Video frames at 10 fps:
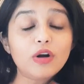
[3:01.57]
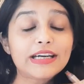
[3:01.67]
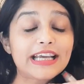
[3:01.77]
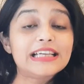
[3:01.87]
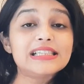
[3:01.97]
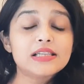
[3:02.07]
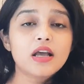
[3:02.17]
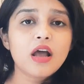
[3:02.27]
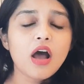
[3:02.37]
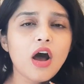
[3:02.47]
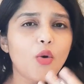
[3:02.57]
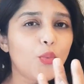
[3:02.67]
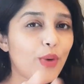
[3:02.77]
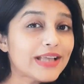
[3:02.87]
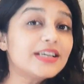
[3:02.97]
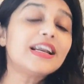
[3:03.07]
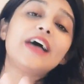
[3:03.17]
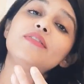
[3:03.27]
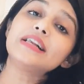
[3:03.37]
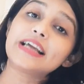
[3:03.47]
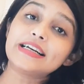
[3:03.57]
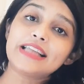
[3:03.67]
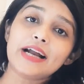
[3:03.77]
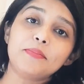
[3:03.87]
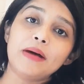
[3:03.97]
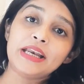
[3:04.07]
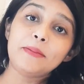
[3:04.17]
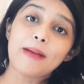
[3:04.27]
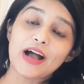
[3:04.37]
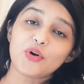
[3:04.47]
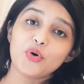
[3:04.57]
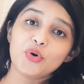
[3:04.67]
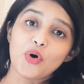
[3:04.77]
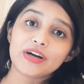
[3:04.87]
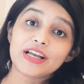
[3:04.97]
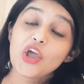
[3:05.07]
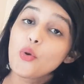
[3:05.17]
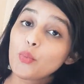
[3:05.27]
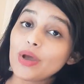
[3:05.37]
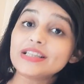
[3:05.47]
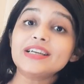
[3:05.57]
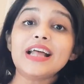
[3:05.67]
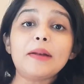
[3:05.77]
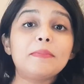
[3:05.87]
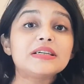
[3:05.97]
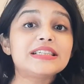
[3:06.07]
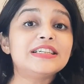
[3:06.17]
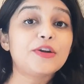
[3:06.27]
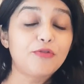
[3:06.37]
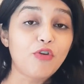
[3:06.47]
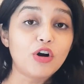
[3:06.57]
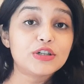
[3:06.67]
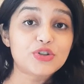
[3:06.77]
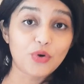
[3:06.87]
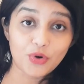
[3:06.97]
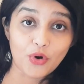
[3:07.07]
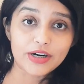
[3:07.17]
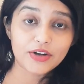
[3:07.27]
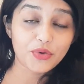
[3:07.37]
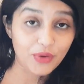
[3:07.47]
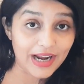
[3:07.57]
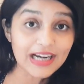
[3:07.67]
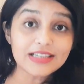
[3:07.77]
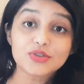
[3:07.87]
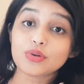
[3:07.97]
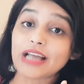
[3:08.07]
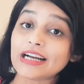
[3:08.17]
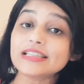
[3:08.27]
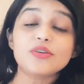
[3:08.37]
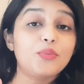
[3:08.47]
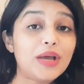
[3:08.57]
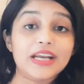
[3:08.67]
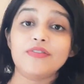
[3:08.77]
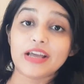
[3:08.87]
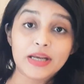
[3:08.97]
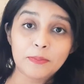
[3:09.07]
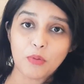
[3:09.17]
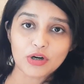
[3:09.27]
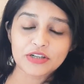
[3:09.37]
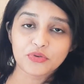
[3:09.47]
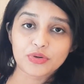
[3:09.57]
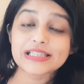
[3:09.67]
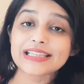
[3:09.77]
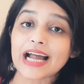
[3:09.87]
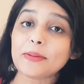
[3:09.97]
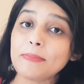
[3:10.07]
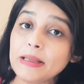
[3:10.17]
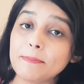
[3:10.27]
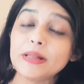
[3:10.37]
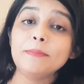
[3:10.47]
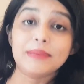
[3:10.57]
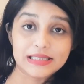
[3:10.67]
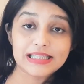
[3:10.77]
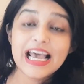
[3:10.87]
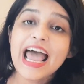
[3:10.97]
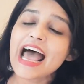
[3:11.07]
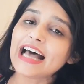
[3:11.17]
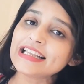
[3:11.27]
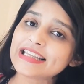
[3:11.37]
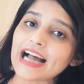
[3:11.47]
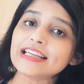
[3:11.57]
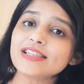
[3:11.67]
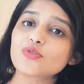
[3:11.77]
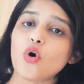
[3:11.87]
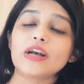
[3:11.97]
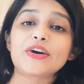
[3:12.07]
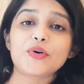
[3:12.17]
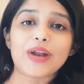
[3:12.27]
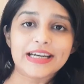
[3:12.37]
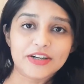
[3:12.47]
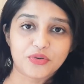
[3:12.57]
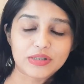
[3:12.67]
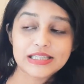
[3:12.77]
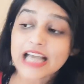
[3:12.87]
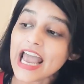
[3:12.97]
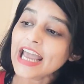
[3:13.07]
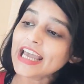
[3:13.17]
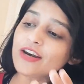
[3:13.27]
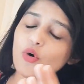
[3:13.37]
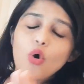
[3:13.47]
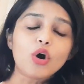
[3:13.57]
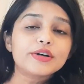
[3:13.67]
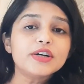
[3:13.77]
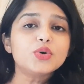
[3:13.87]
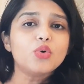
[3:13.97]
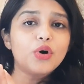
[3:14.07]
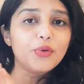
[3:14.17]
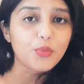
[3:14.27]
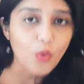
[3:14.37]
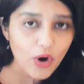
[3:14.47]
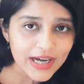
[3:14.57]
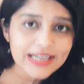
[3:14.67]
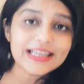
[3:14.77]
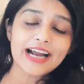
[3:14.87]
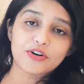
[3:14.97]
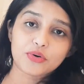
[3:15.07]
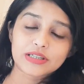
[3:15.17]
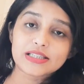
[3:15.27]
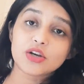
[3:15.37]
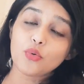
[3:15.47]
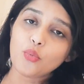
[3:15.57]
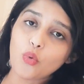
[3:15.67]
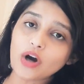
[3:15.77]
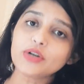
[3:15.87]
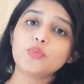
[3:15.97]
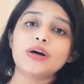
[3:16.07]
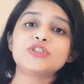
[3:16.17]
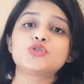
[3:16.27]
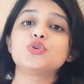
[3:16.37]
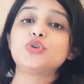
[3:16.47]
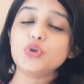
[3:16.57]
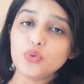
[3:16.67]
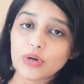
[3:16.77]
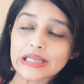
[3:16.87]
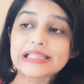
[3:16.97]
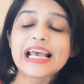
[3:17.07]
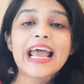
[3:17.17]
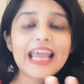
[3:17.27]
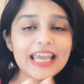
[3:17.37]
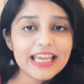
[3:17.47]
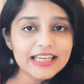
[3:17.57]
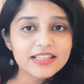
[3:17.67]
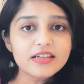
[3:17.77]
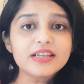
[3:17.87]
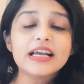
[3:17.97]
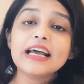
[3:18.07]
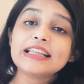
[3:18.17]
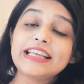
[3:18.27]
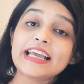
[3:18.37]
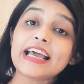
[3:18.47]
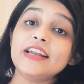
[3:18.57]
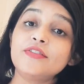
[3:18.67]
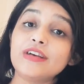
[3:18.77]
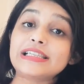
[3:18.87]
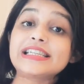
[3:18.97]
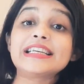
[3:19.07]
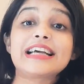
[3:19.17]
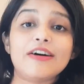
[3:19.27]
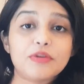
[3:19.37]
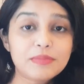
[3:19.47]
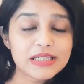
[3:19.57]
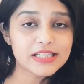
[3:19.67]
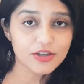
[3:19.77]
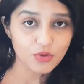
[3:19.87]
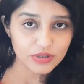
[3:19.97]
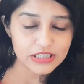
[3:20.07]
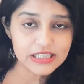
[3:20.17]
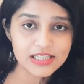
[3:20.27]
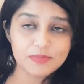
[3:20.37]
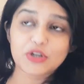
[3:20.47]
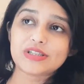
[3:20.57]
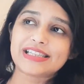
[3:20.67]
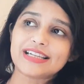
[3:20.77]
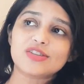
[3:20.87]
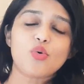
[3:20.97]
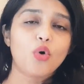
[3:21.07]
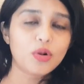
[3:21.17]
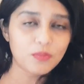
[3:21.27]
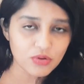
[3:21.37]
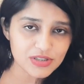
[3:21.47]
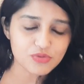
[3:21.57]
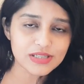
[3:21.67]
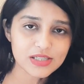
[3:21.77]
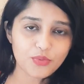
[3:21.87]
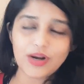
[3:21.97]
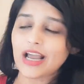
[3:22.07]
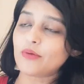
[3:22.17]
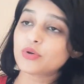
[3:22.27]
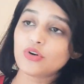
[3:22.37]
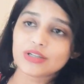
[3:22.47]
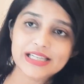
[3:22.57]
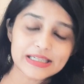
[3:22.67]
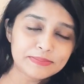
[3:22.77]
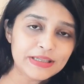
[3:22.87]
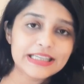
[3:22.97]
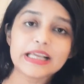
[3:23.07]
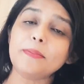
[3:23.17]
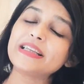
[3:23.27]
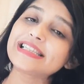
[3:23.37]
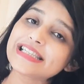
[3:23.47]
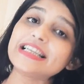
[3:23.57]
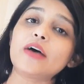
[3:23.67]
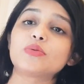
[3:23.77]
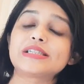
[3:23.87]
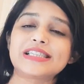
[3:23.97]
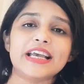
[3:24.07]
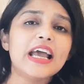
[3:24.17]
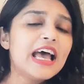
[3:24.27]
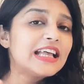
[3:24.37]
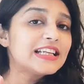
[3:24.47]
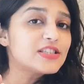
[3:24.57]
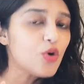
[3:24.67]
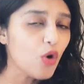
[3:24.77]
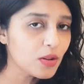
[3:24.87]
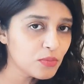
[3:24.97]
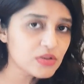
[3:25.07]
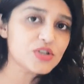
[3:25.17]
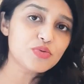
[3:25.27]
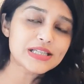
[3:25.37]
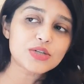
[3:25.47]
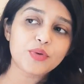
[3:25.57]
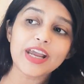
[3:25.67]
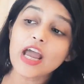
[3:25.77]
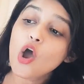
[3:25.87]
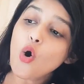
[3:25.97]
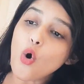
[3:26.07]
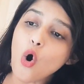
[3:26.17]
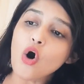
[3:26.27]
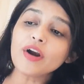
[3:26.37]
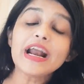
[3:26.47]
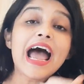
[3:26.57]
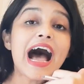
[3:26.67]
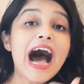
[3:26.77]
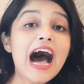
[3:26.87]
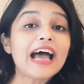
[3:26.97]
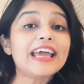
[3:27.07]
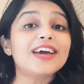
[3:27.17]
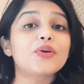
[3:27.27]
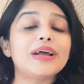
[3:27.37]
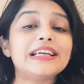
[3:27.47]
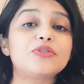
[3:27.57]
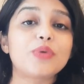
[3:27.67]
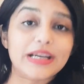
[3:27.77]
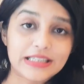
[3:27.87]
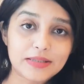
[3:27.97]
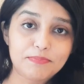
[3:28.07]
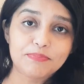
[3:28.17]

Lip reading: is whether I will get that money back or not, whether that person defaults or not, right? So that is a very important risk that people miss, and that is called credit risk. In order to avoid that risk, what one should do is, either they can invest in government securities, because that's almost risk free. I would not say completely, but still I would say that's almost risk free, or high credit rated